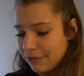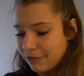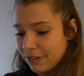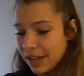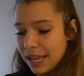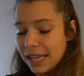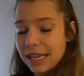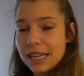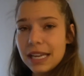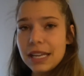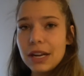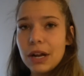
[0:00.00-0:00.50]

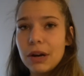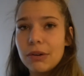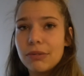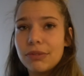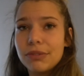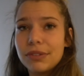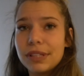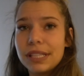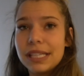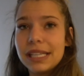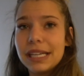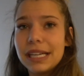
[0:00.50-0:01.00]
fight, and
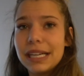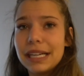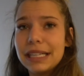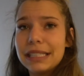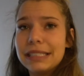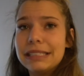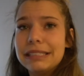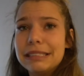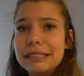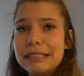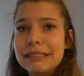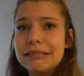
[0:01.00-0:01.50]
hopefully
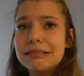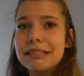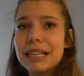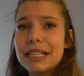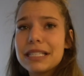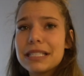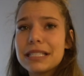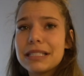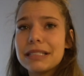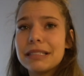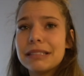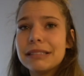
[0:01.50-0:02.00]
you
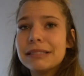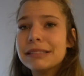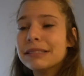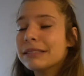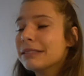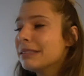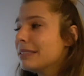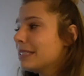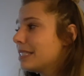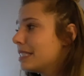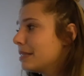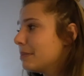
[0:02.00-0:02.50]
guys
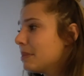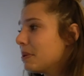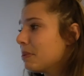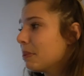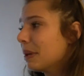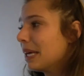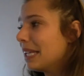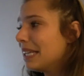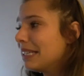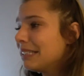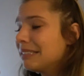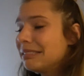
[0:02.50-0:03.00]
see me
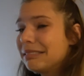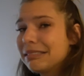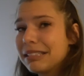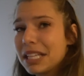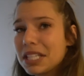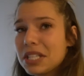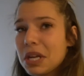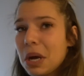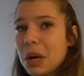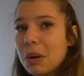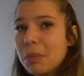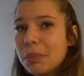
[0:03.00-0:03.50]
win.
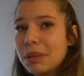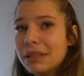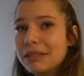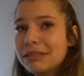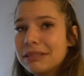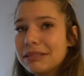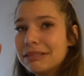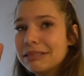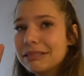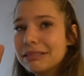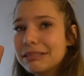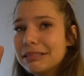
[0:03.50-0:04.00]
Let's hope.
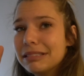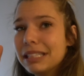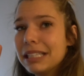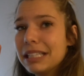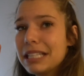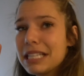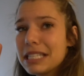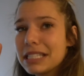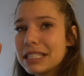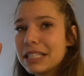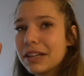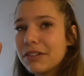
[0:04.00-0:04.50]
At
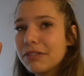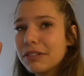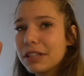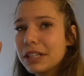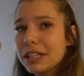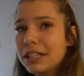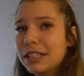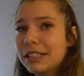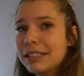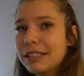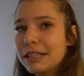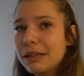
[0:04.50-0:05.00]
least
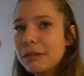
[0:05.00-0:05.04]
silver,